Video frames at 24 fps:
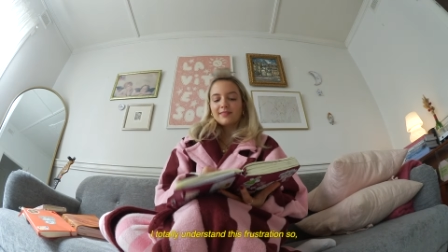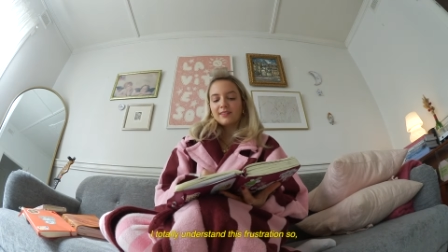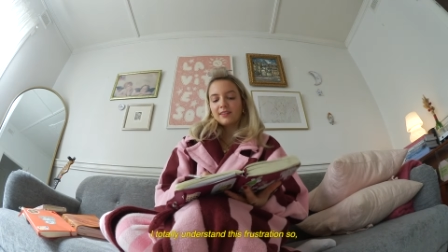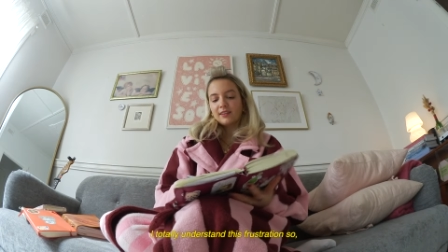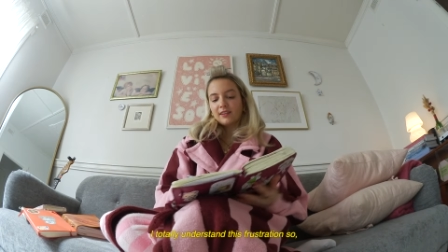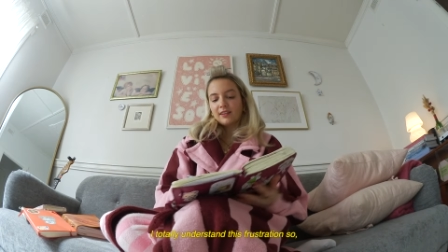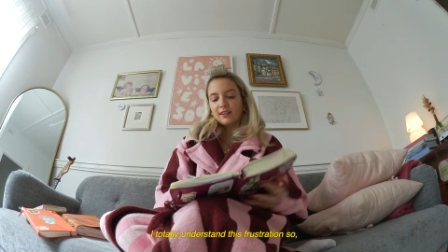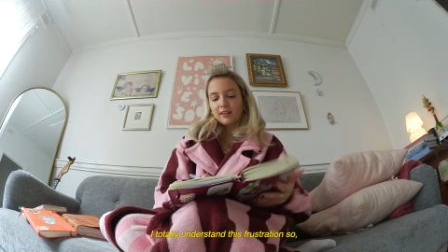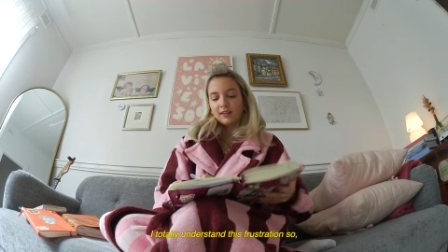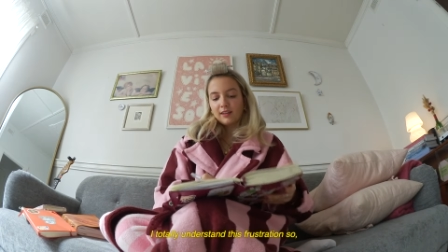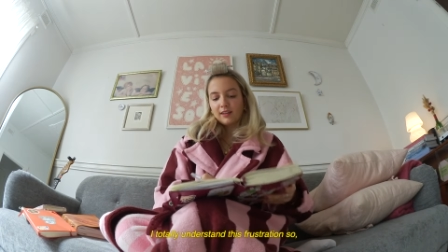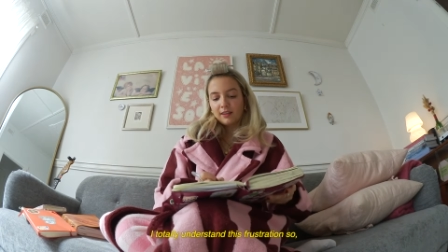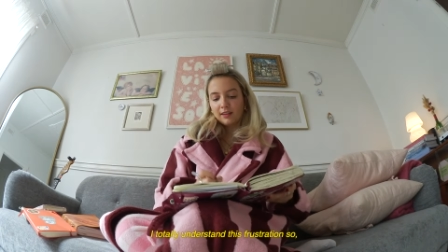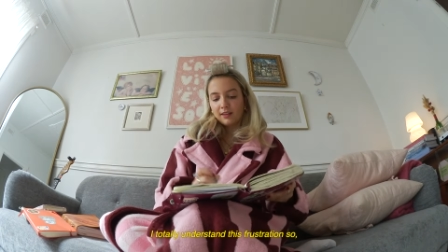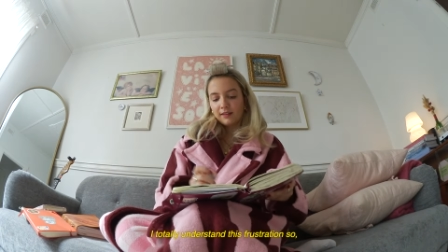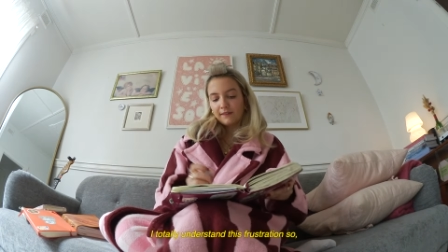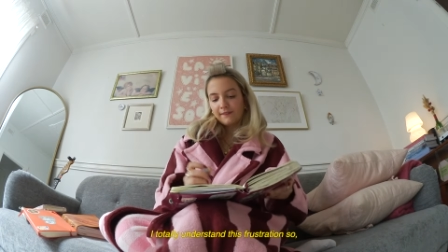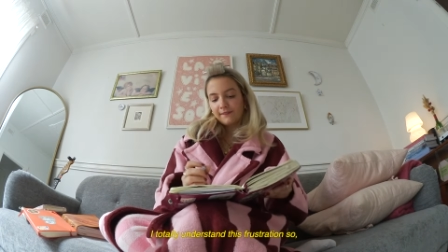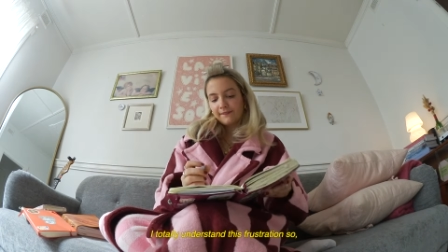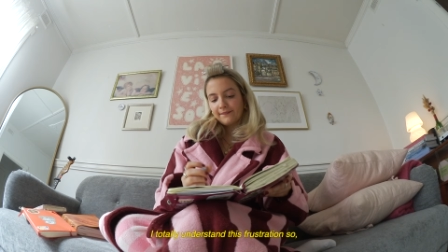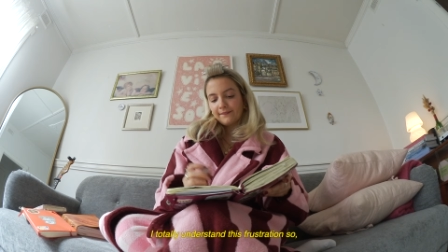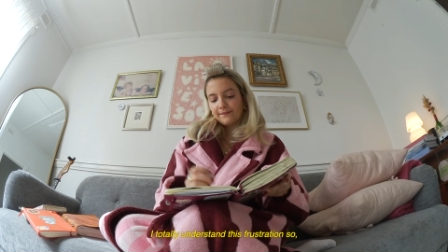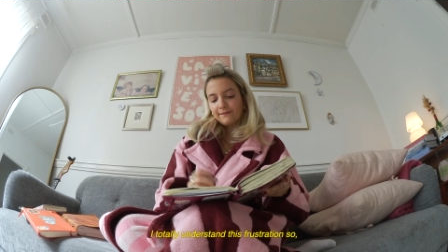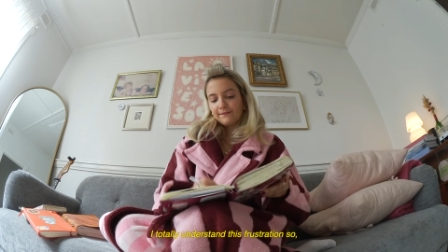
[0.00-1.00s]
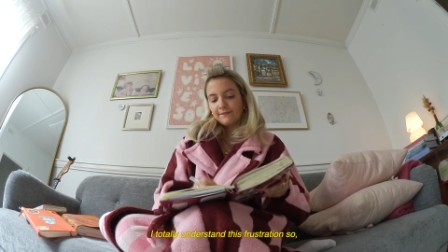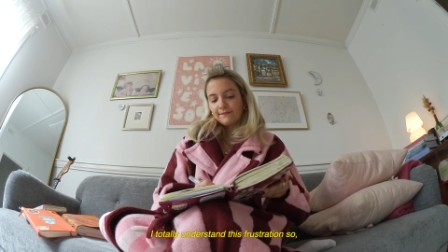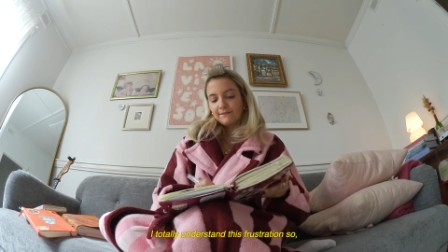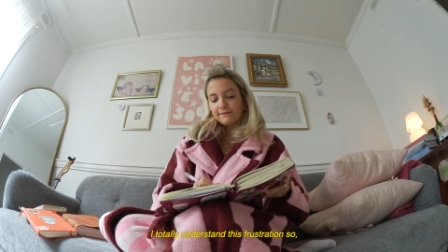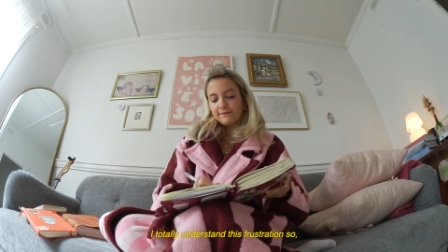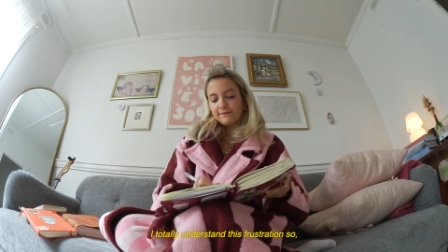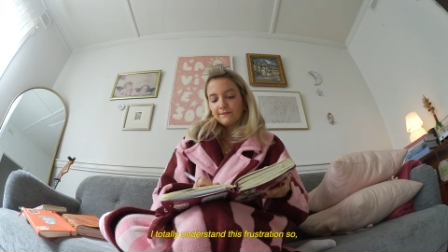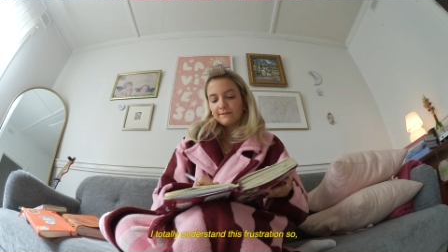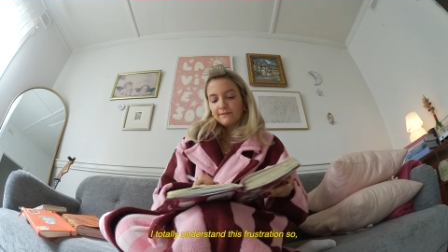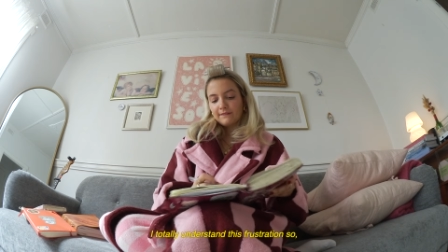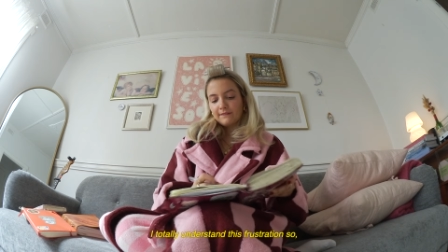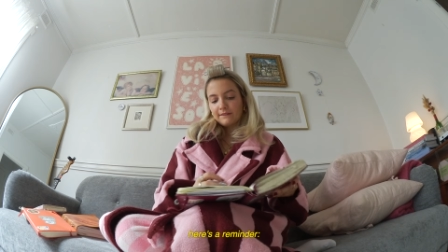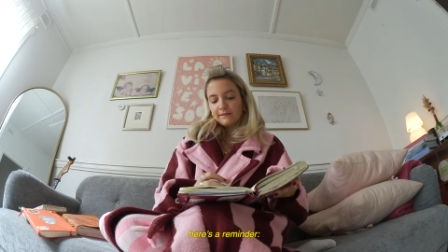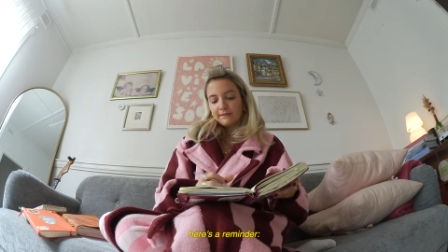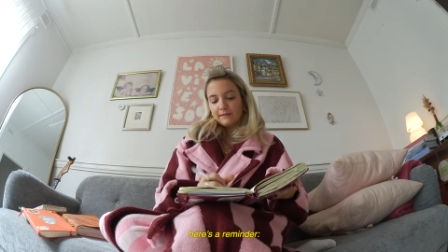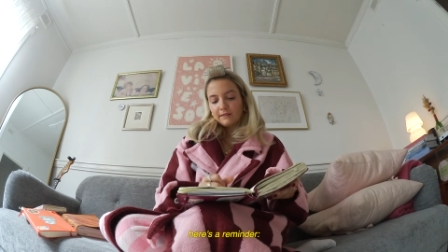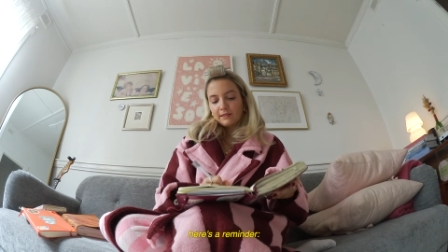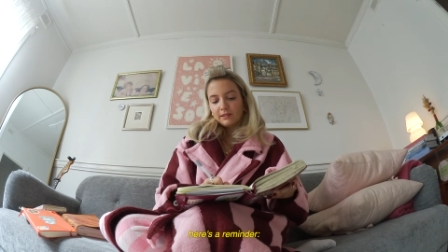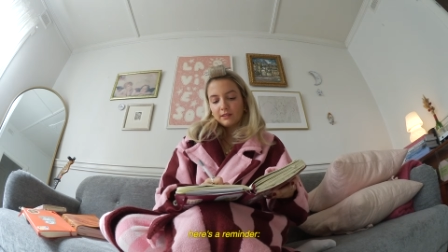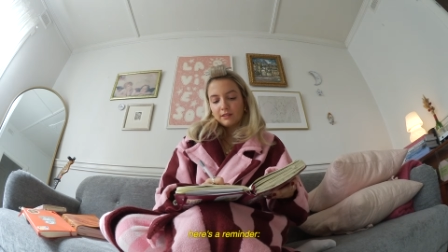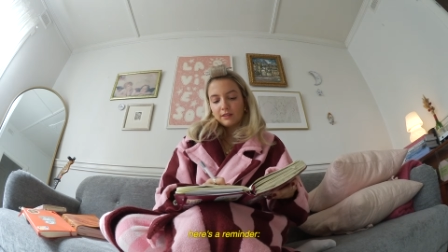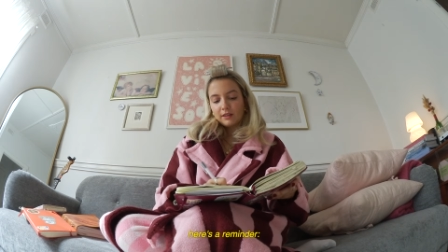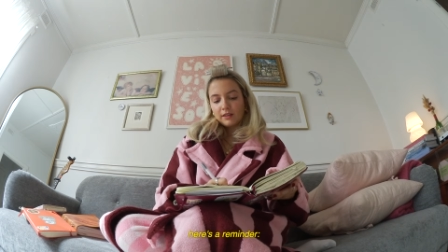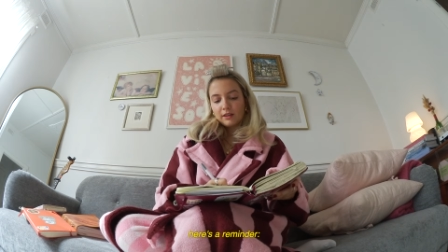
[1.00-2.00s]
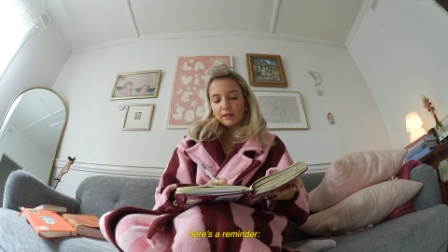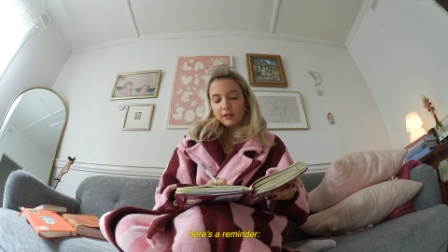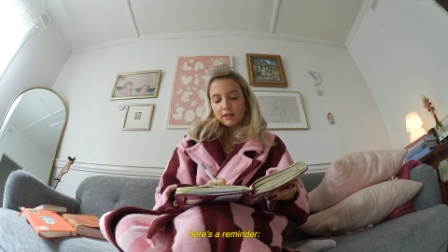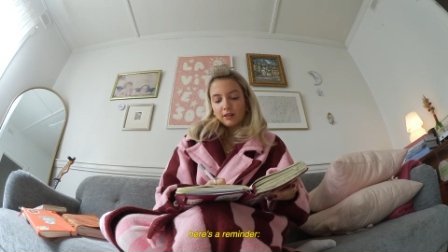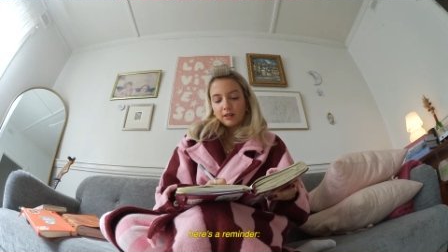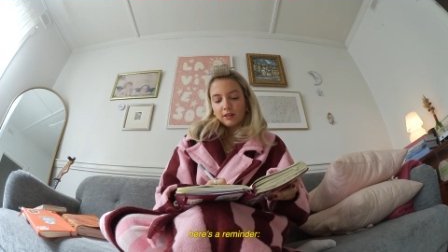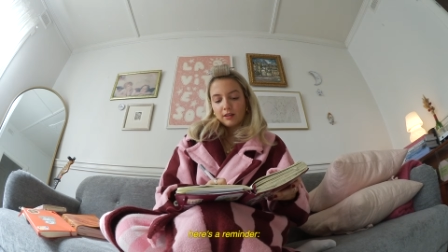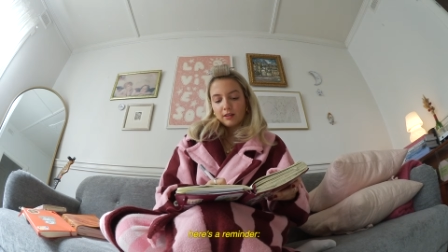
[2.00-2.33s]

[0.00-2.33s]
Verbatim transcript: this frustration, so here's a